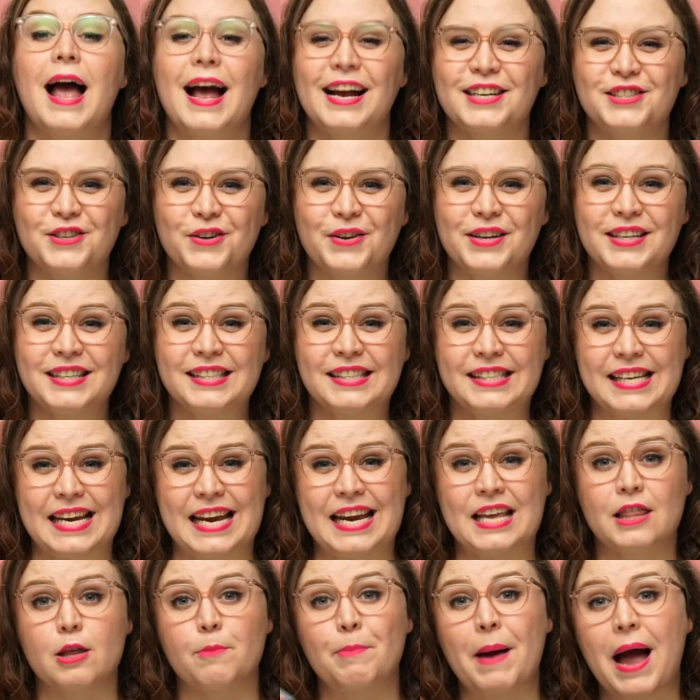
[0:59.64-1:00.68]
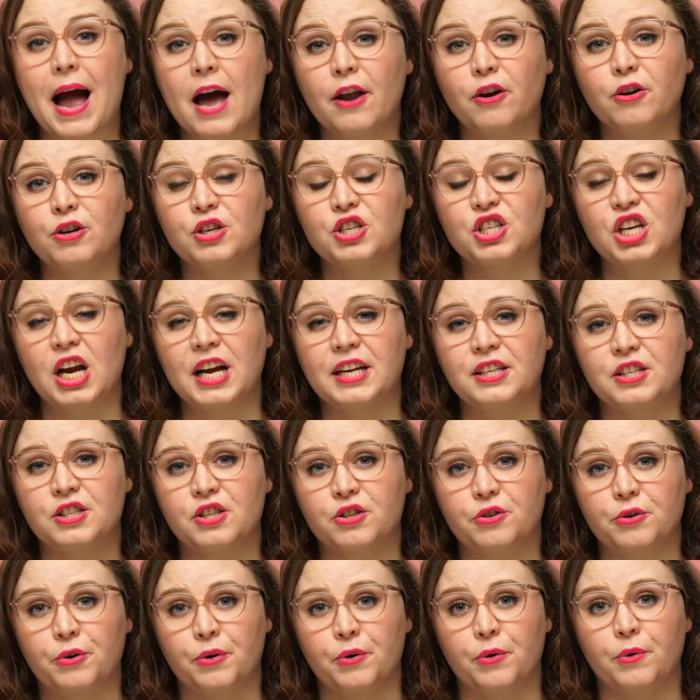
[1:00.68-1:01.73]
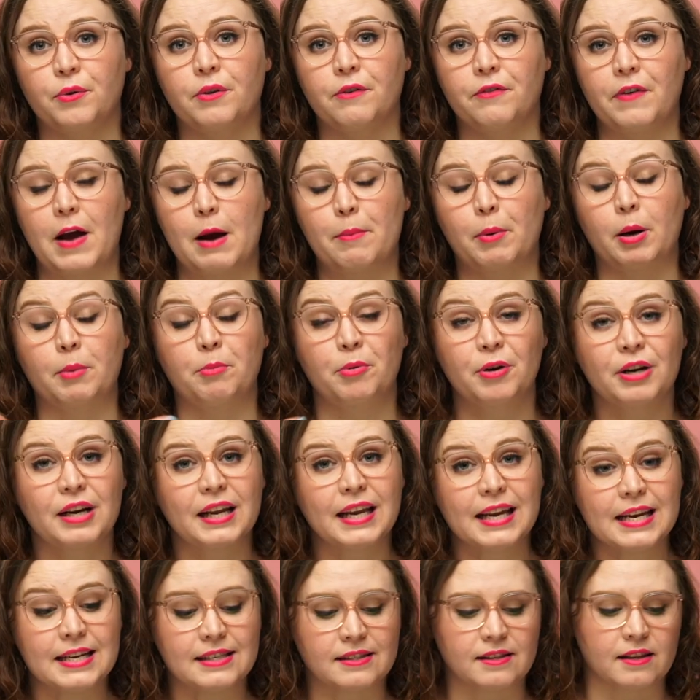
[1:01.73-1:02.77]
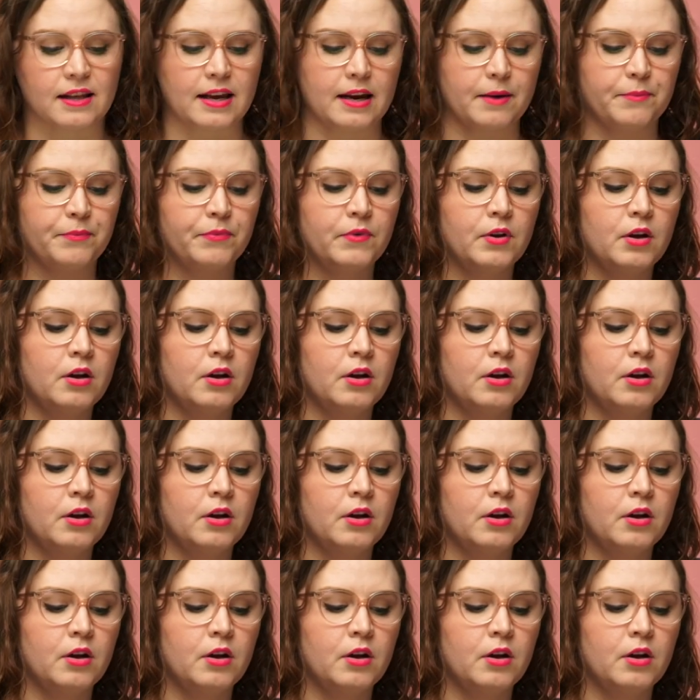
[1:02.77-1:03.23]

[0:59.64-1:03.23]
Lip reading: As you can see, the pattern shines through the fabric pretty easily.